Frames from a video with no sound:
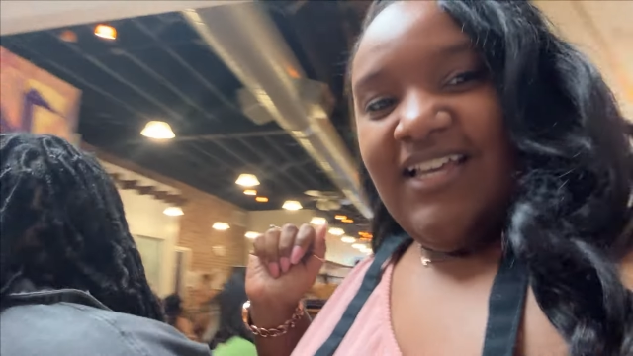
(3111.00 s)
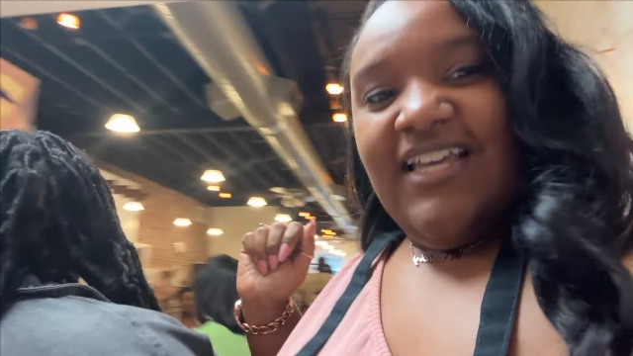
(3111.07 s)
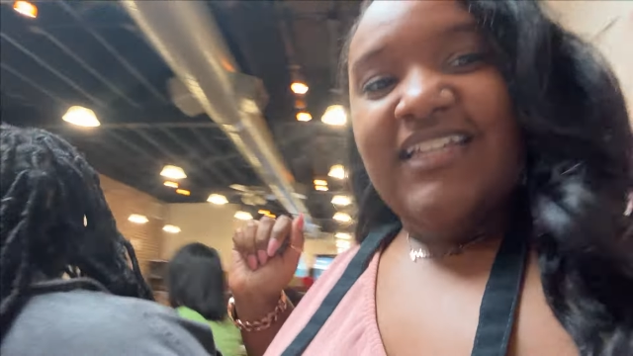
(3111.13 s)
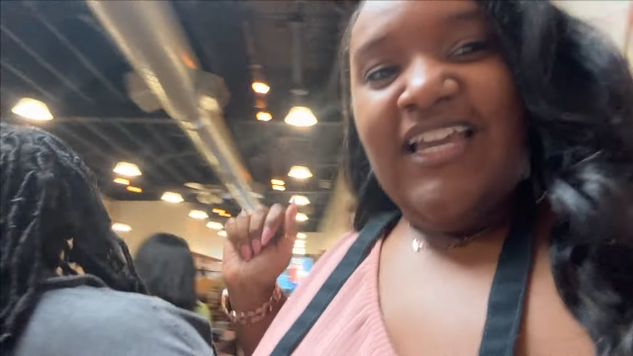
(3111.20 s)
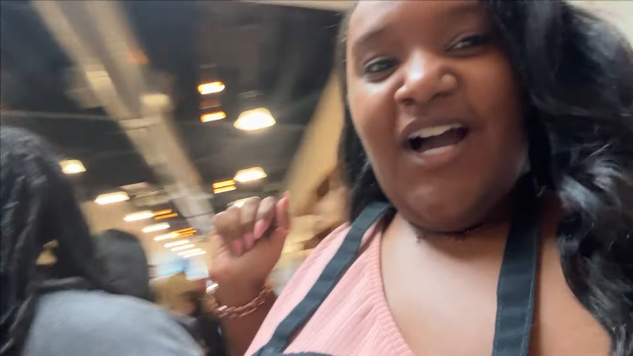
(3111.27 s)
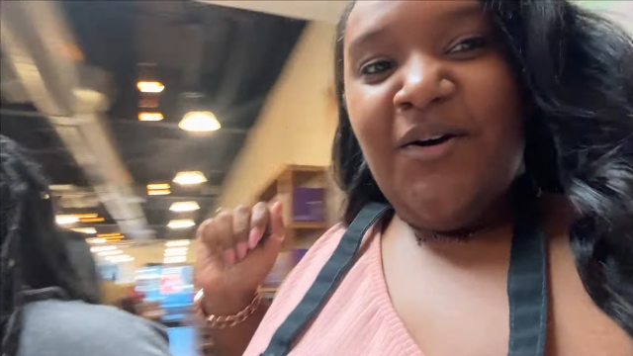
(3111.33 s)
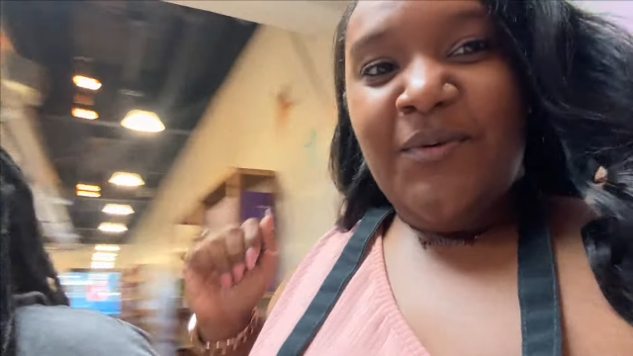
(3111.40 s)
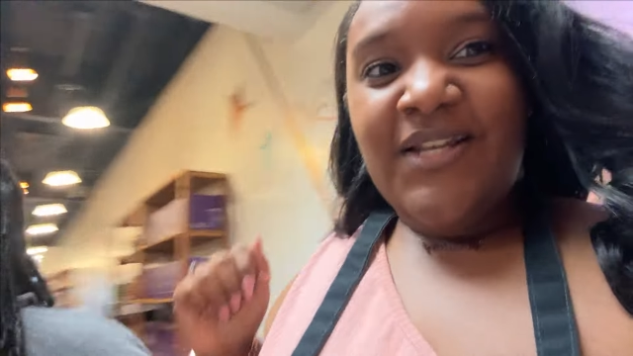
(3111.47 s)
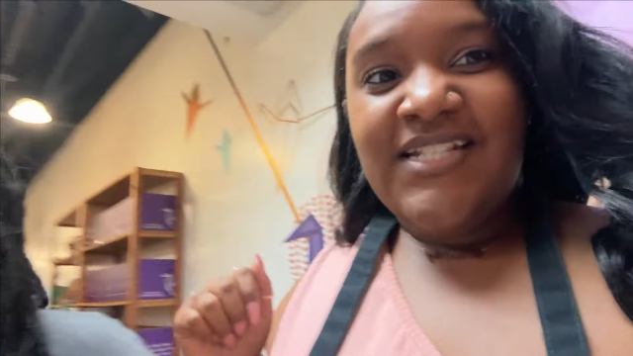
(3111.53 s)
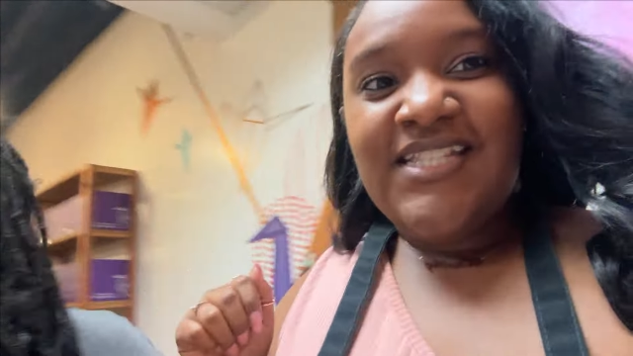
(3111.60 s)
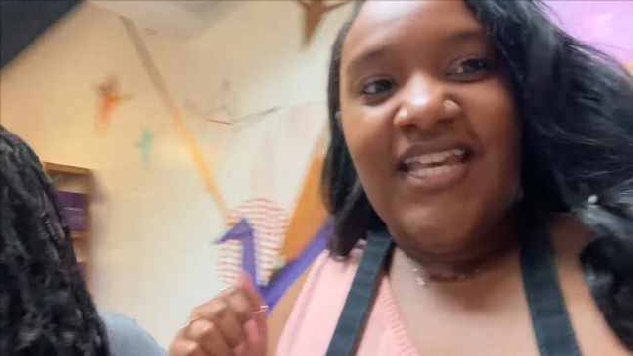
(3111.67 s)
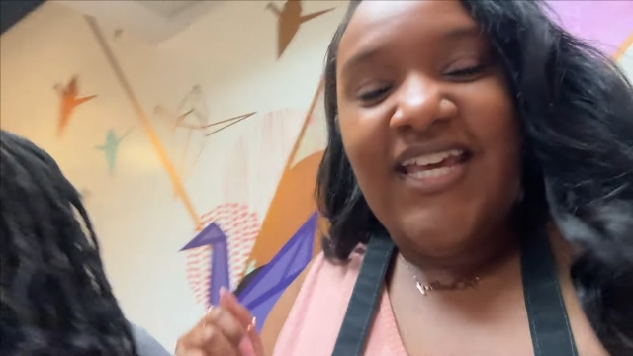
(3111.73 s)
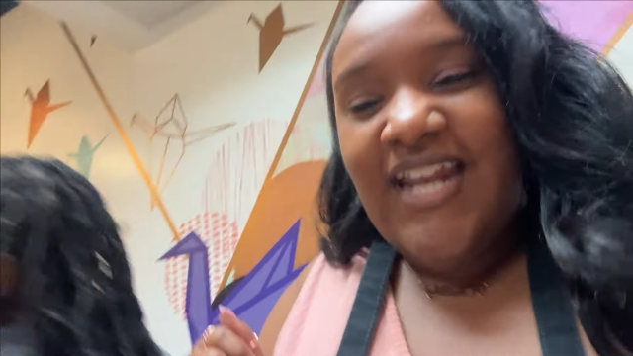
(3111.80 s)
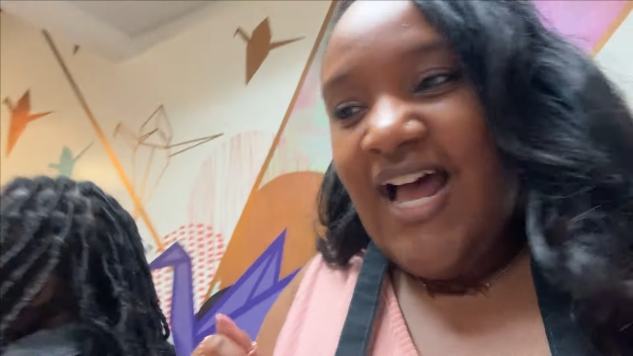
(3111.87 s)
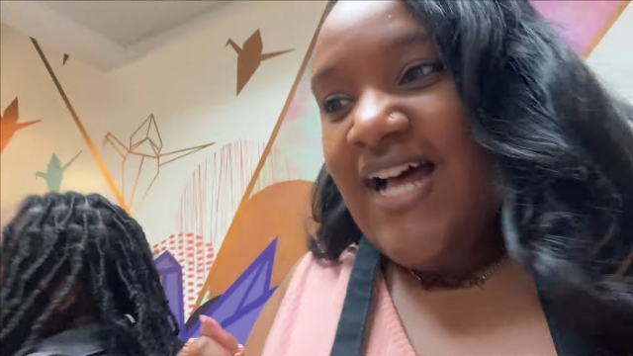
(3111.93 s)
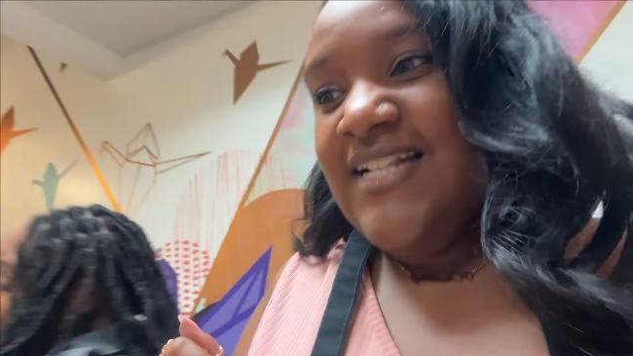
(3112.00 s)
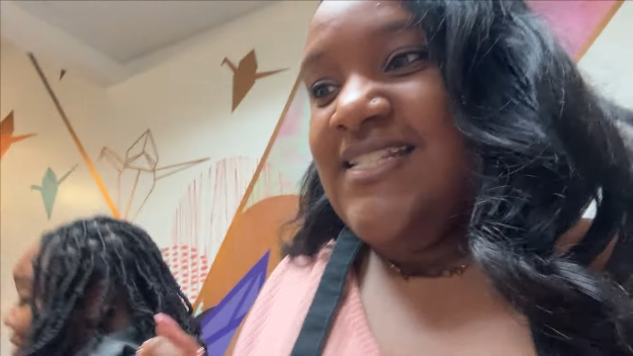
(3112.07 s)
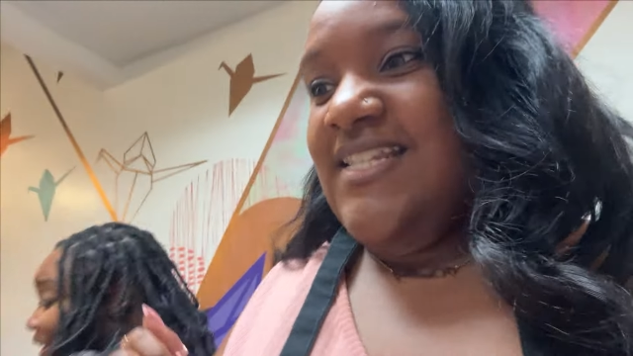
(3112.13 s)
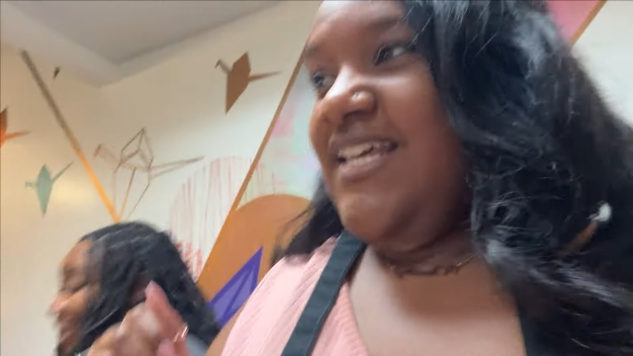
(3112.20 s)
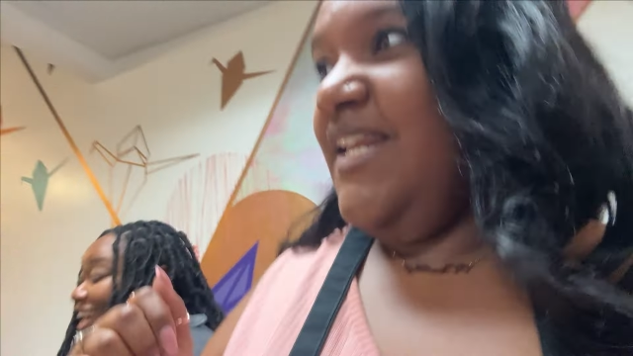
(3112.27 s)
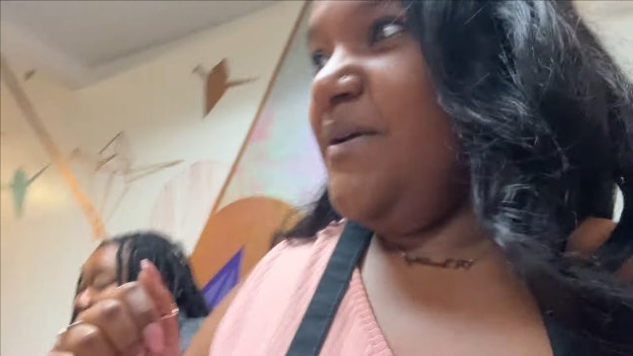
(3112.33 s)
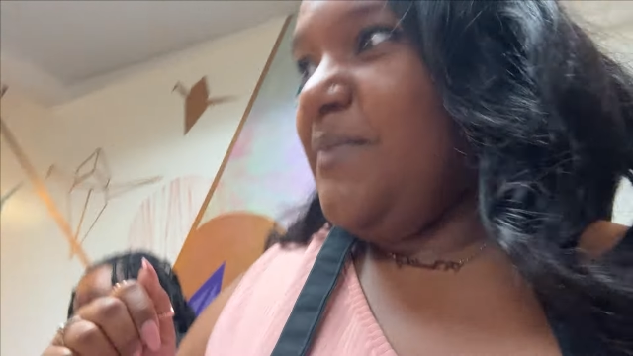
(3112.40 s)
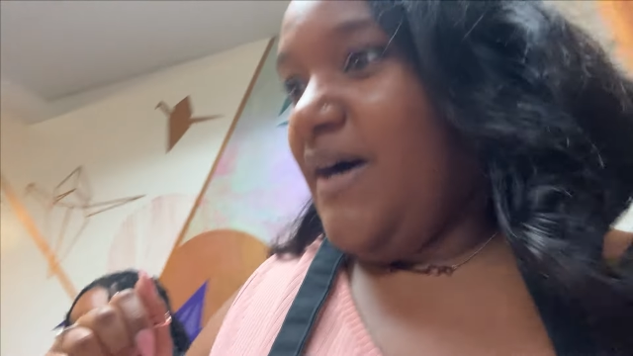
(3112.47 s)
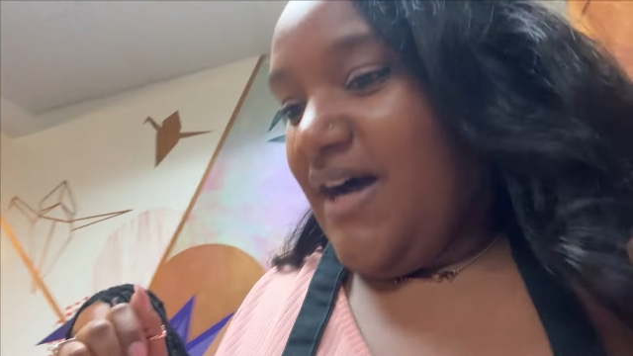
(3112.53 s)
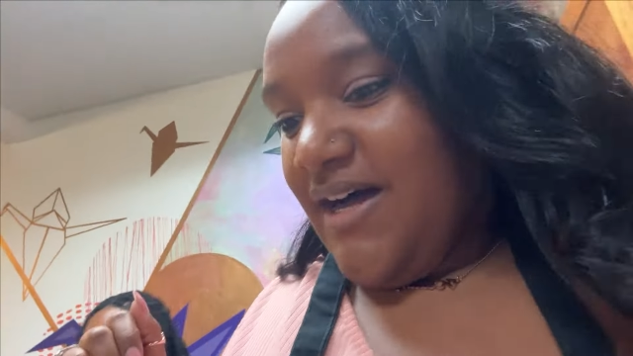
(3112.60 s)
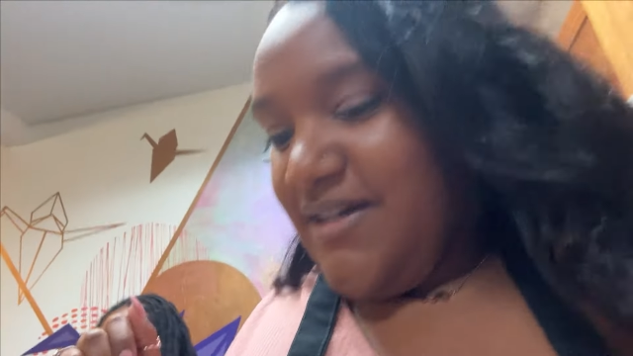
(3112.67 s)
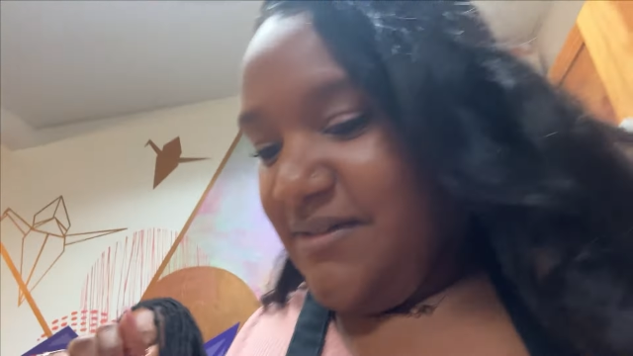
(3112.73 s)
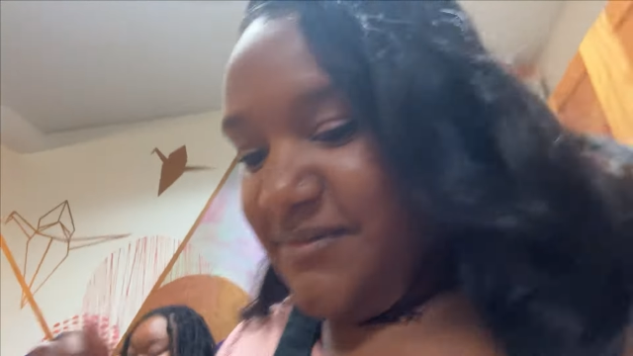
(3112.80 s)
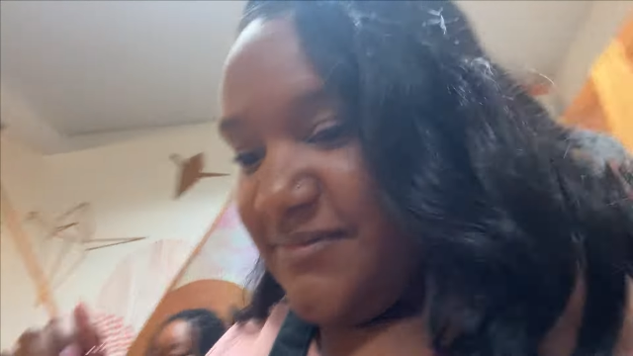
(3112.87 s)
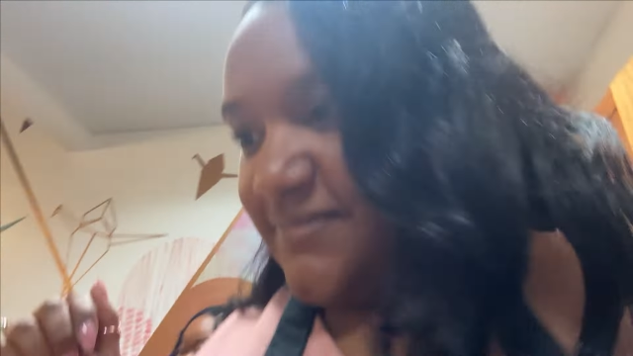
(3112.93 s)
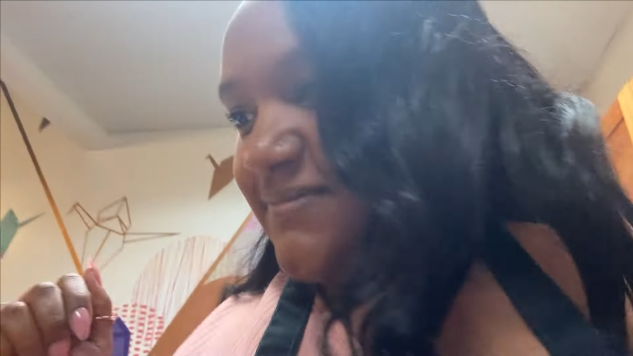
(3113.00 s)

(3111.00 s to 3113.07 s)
Y'all, we did our Diddy Bop.